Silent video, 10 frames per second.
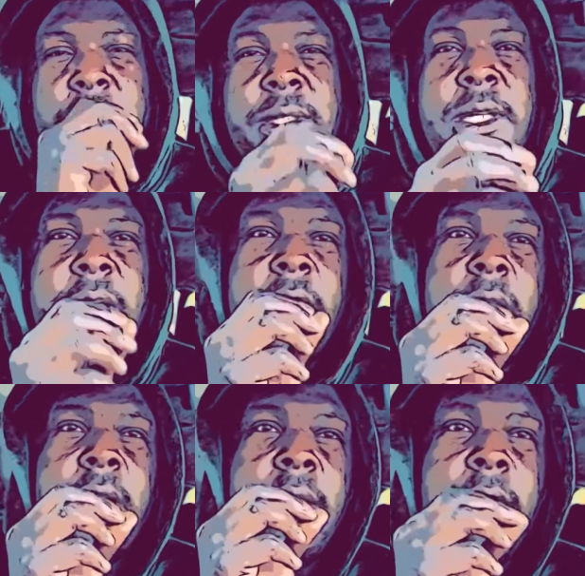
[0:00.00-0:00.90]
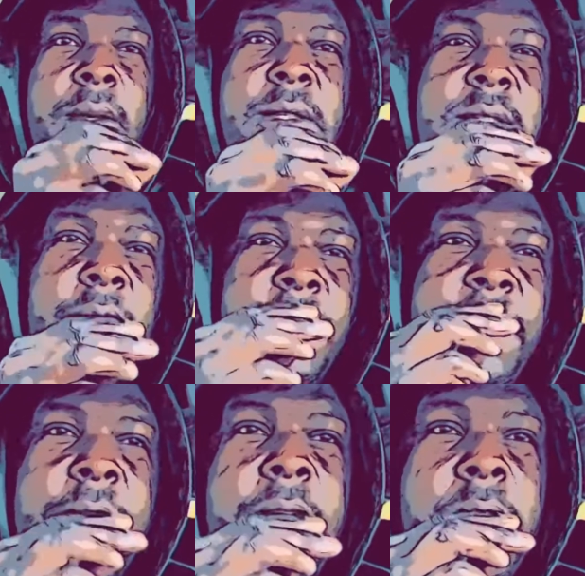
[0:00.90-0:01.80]
He said she
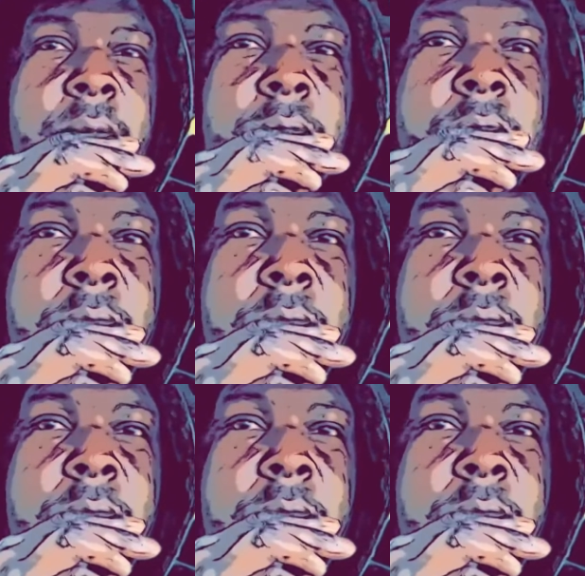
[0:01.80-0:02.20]
failed.